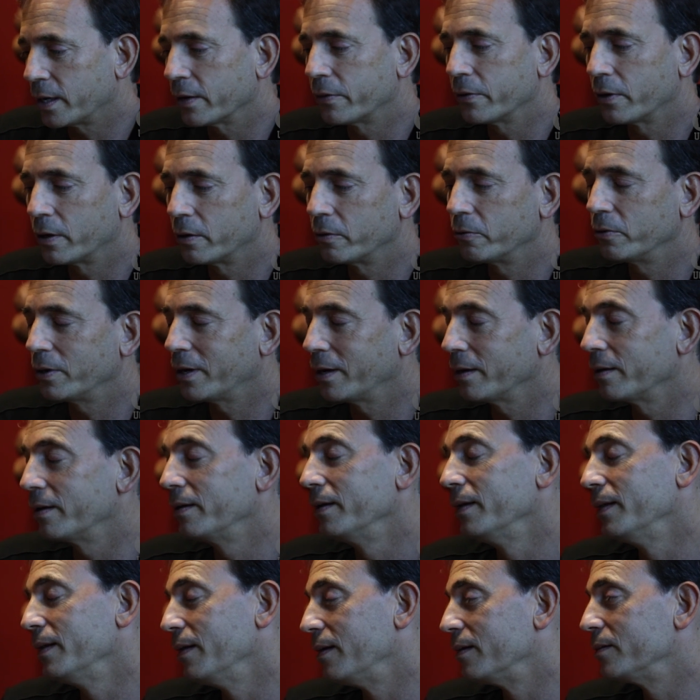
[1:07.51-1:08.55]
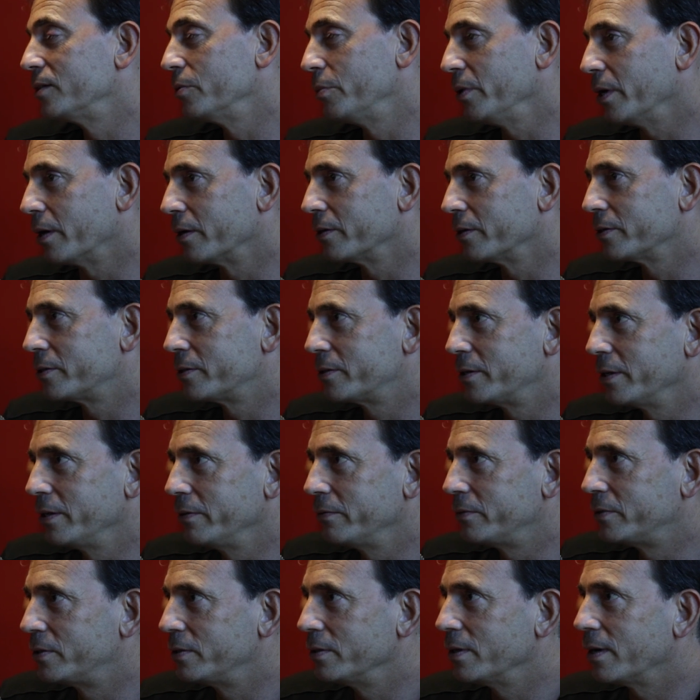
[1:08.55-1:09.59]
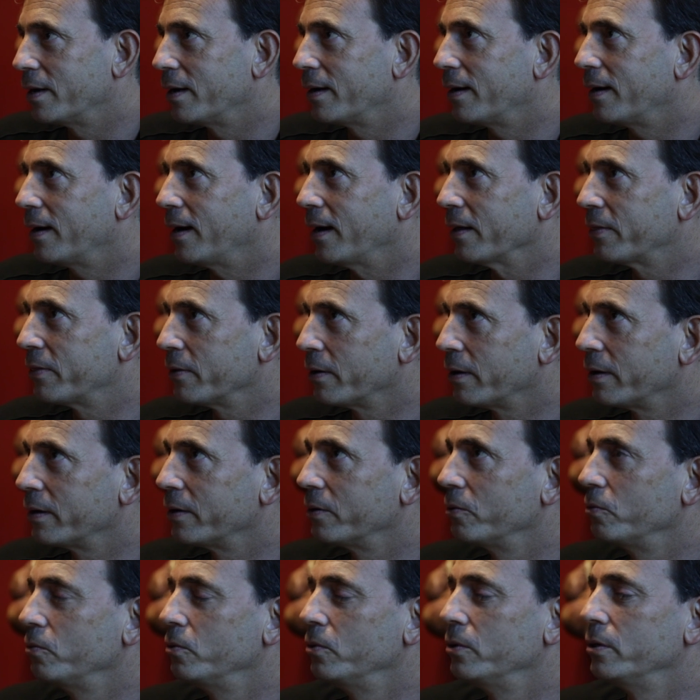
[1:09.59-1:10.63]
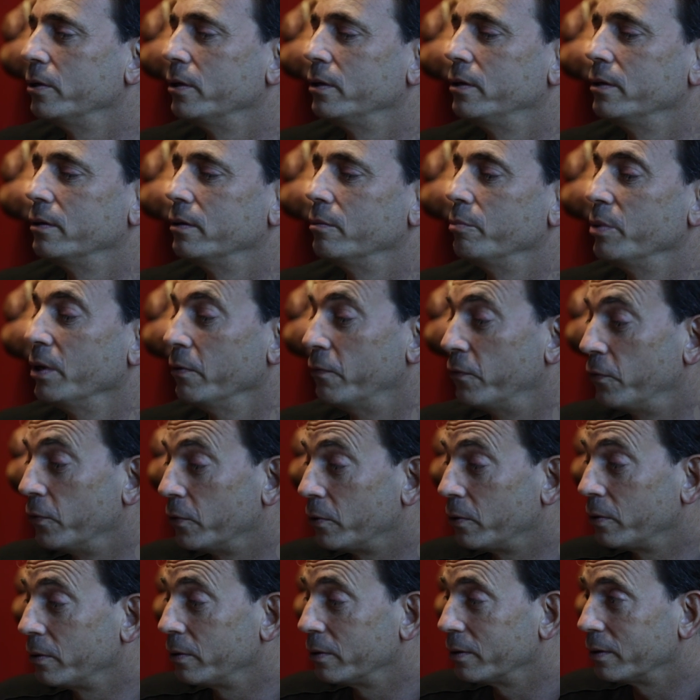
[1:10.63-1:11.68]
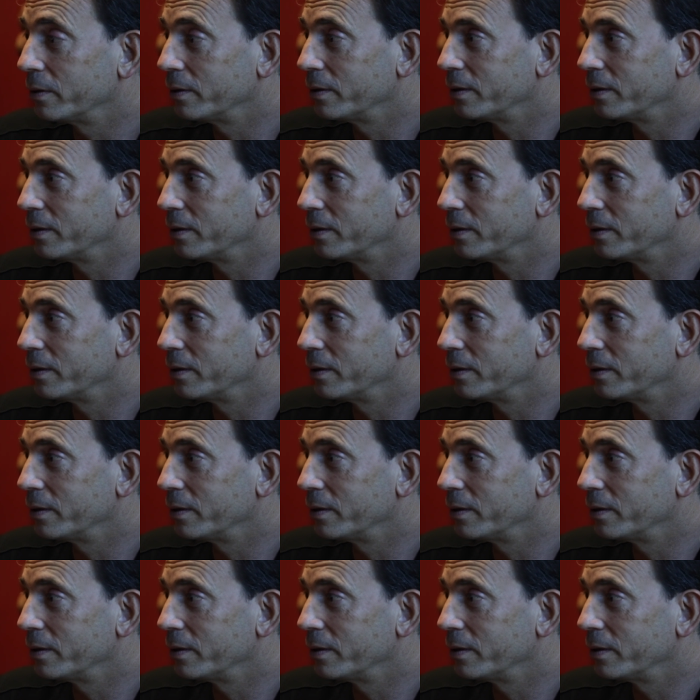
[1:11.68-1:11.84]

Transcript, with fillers: I thought, it, I, to be honest, Steve, I thought it would be full.